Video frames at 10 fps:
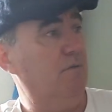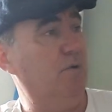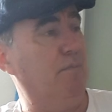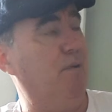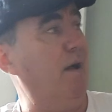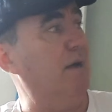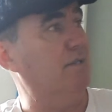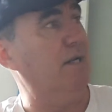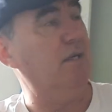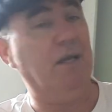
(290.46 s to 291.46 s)
the players
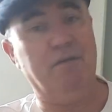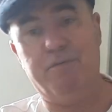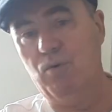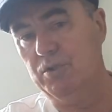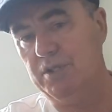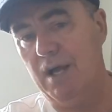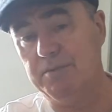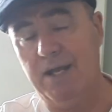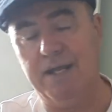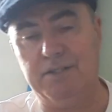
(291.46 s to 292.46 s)
and then you get the 4
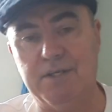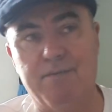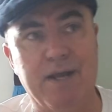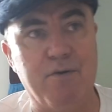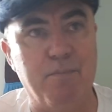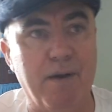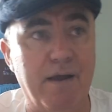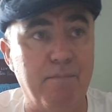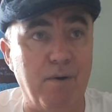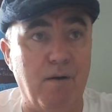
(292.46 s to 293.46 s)
subs. Now they're £700
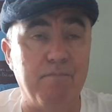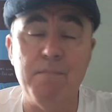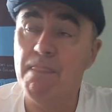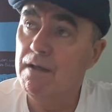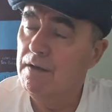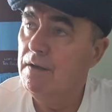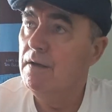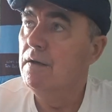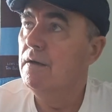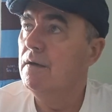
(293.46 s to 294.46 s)
a pop.
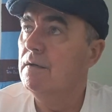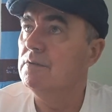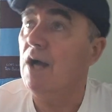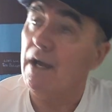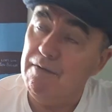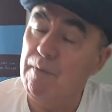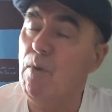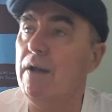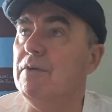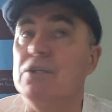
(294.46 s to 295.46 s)
Dave, in
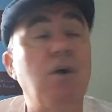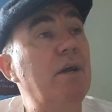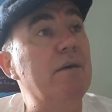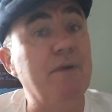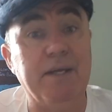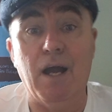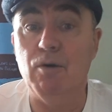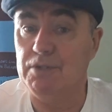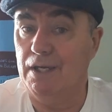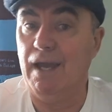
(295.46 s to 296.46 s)
one of his earlier
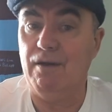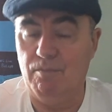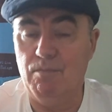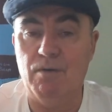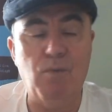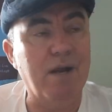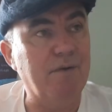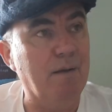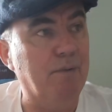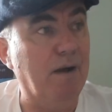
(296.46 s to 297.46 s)
videos, again on one of
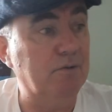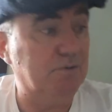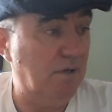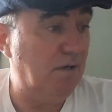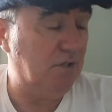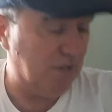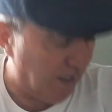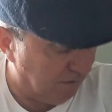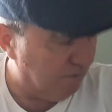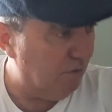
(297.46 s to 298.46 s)
our posts,
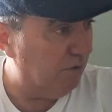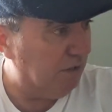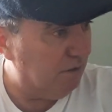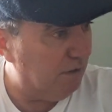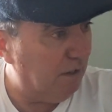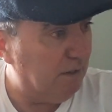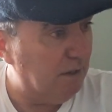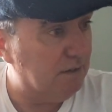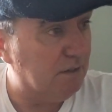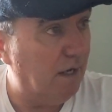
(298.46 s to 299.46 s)
said, or he
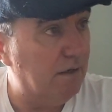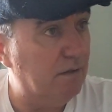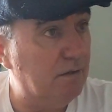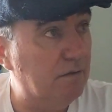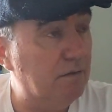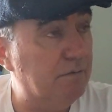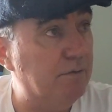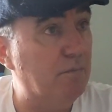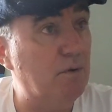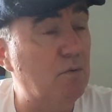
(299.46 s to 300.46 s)
did say, that the
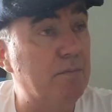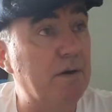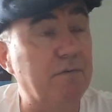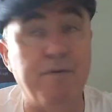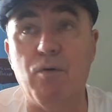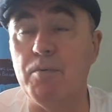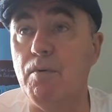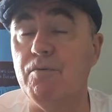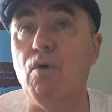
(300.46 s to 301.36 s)
football will be affordable for